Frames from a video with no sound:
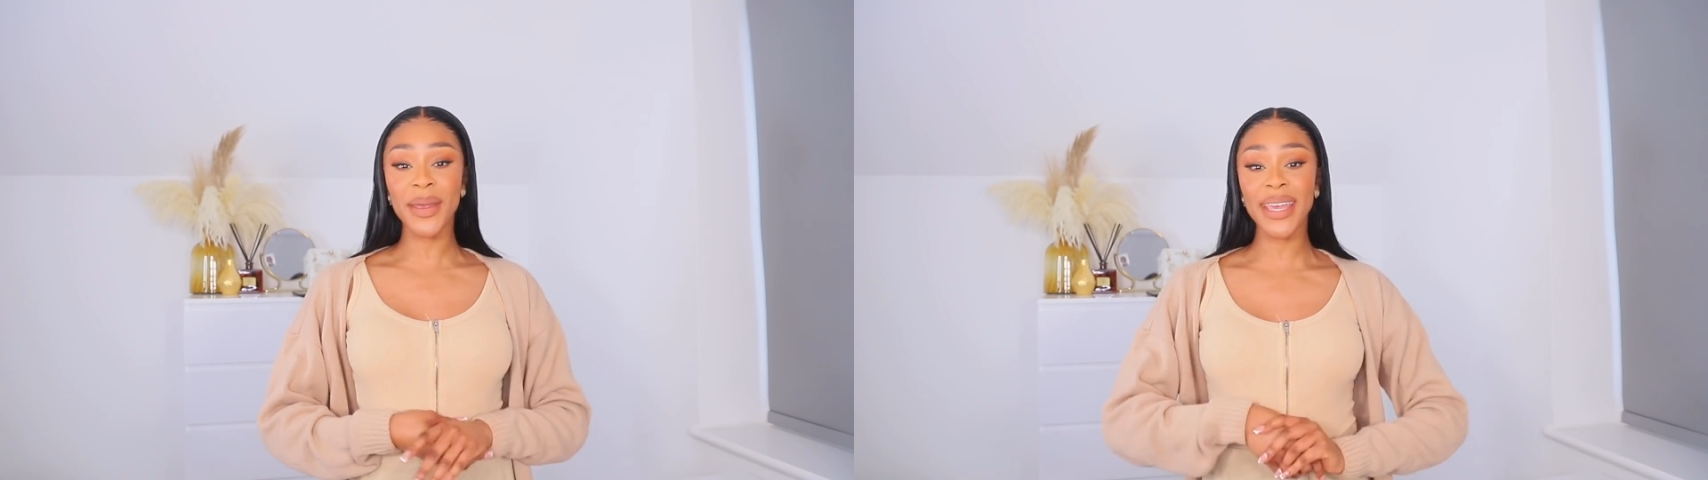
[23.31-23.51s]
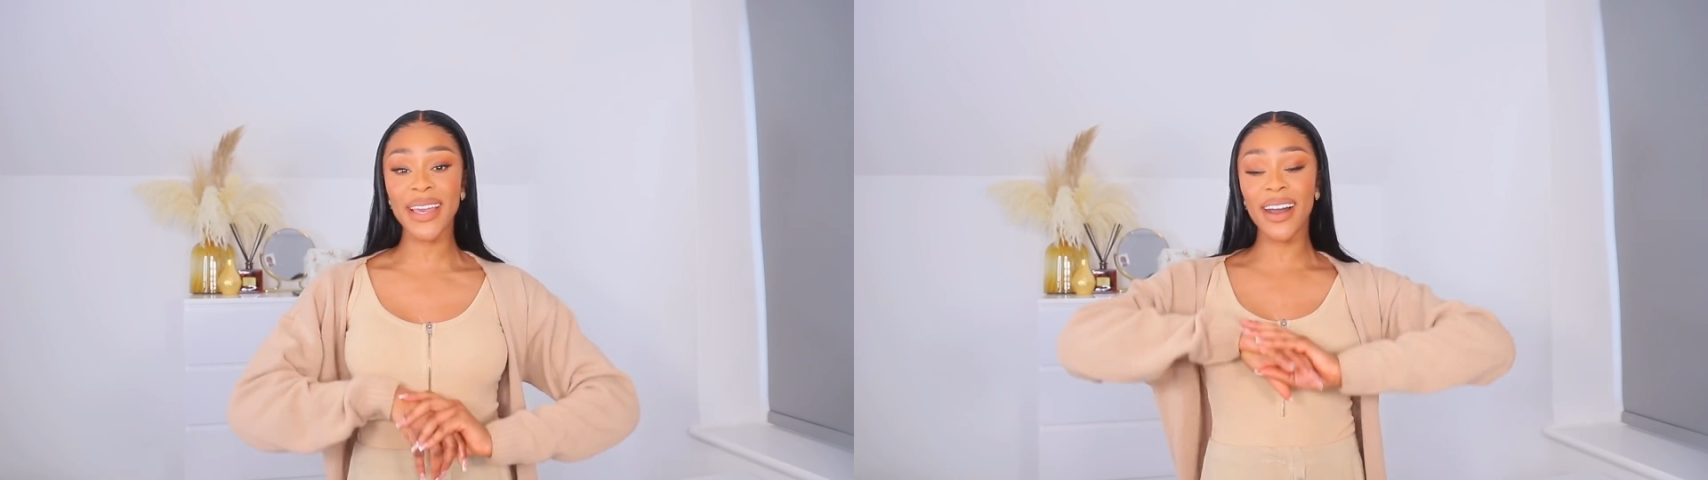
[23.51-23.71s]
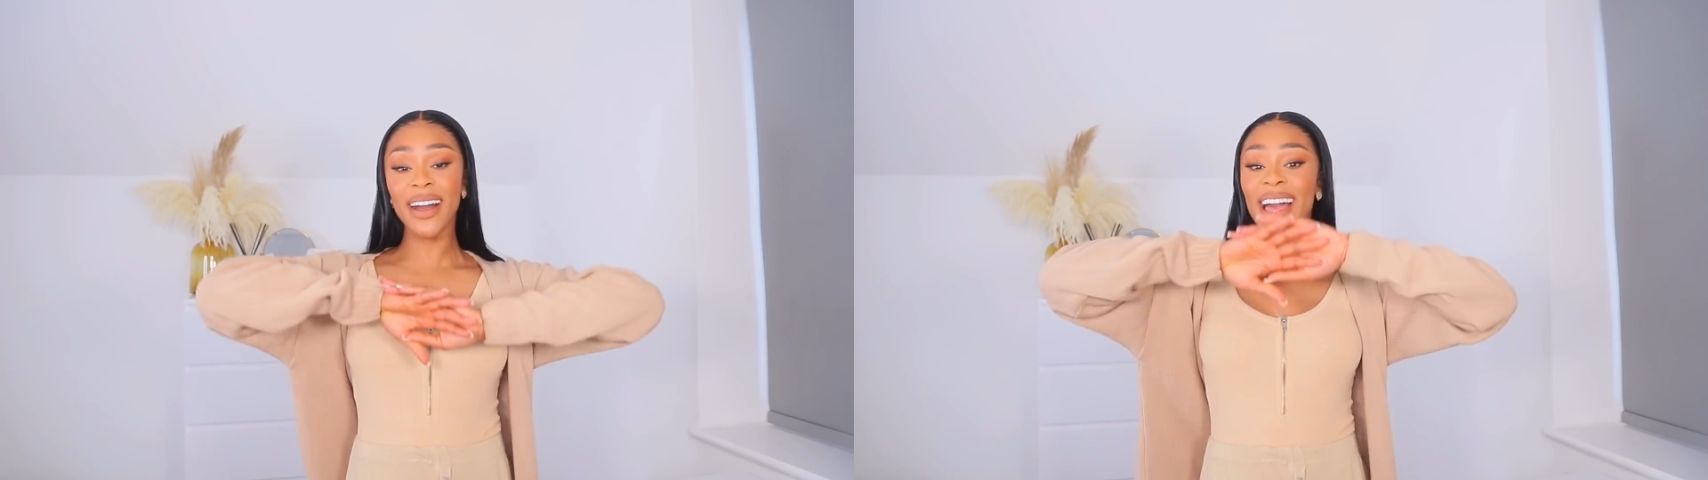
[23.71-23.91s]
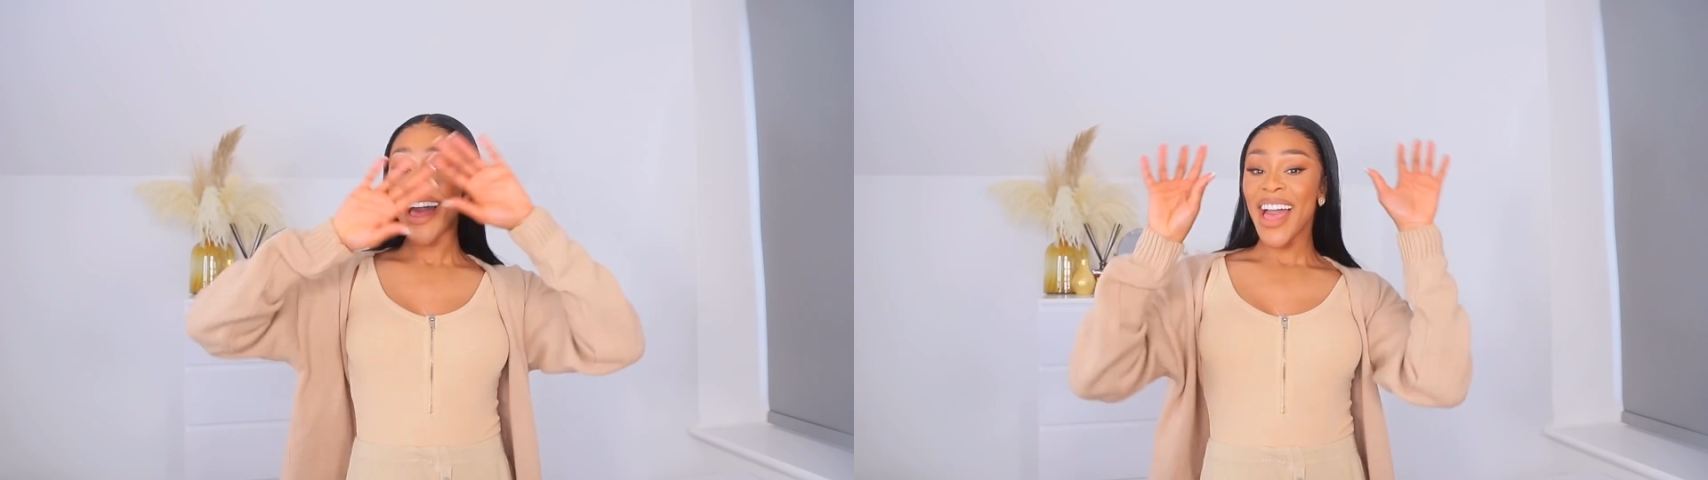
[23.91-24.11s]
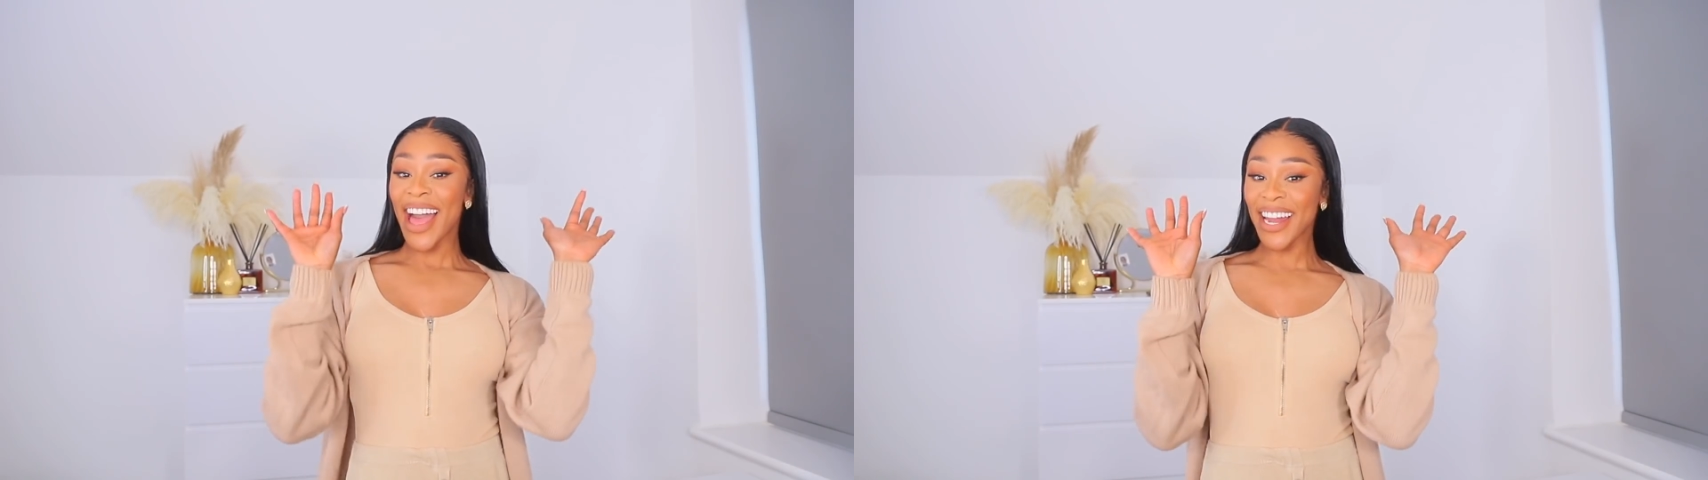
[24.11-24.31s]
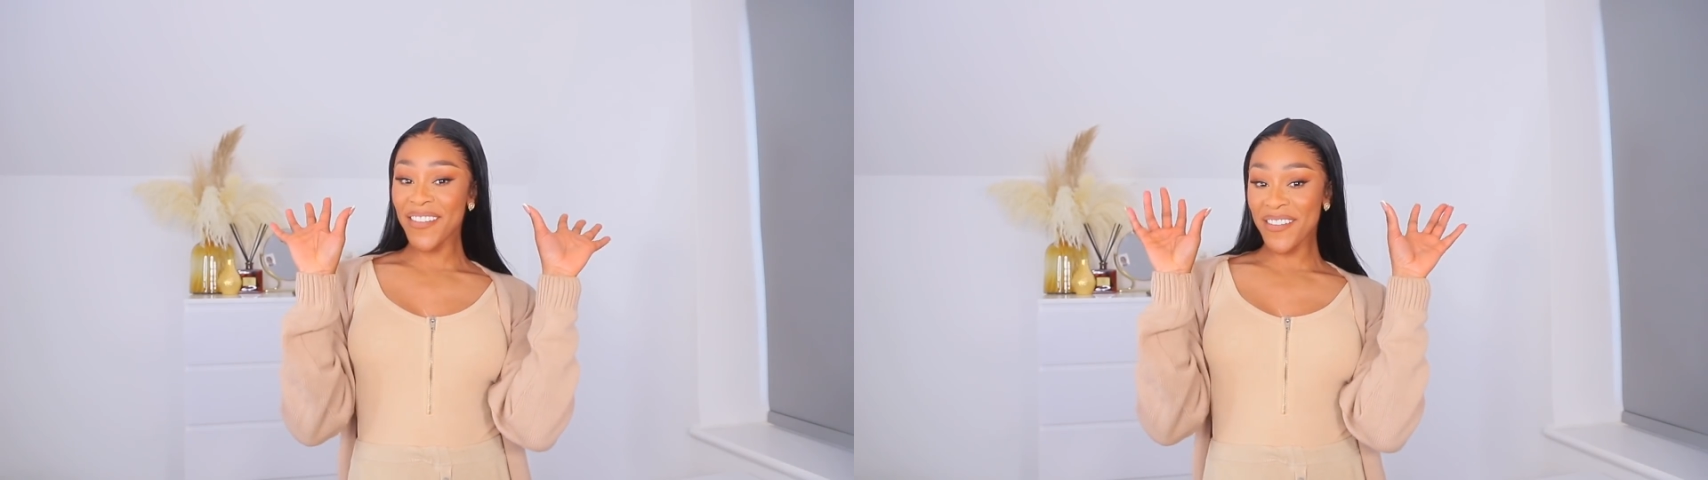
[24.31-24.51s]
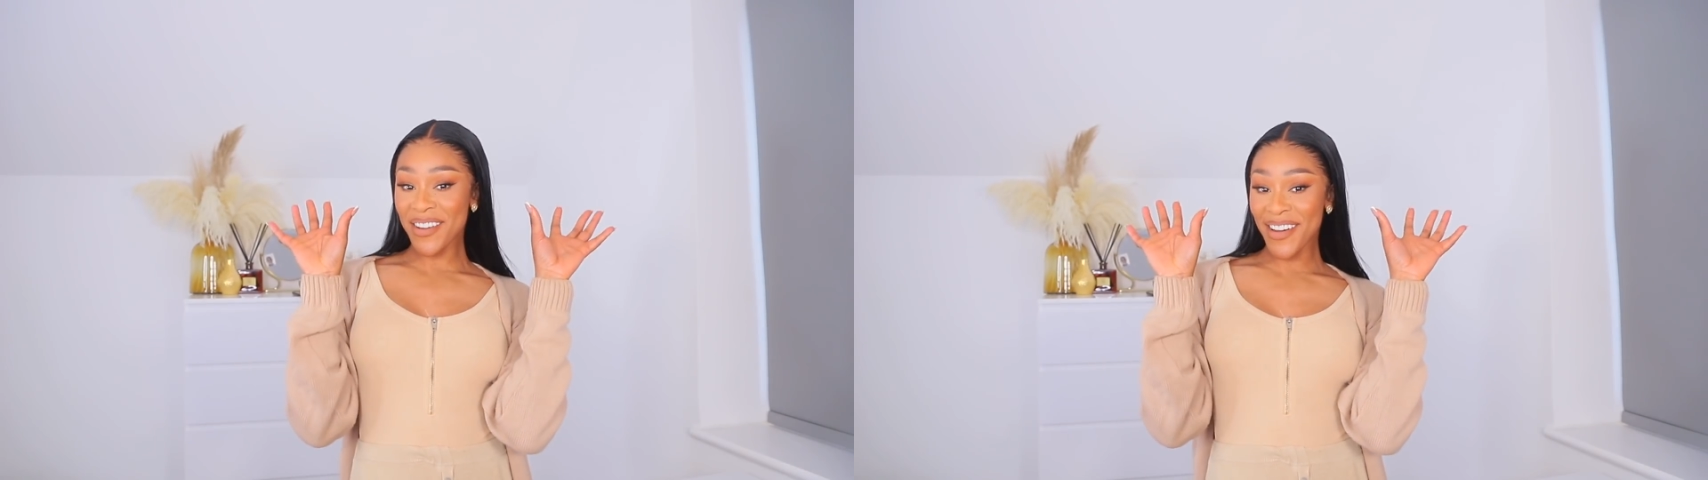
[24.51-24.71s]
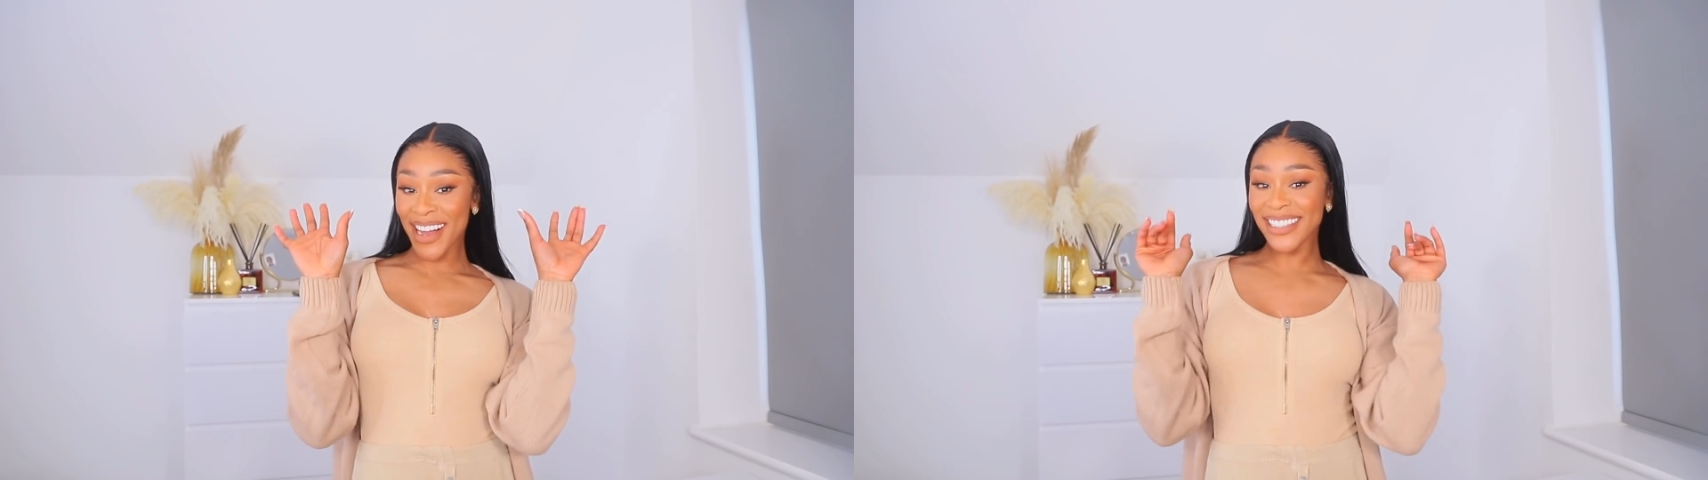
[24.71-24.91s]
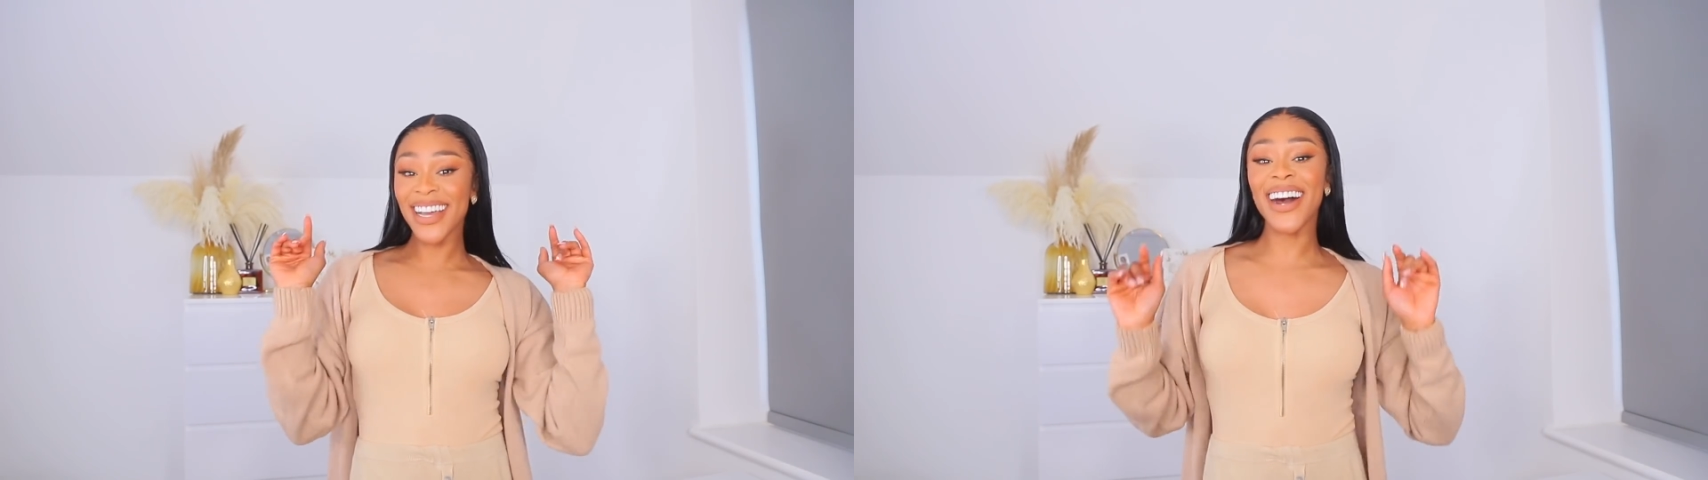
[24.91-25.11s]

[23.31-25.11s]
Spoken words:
here, hello everyone.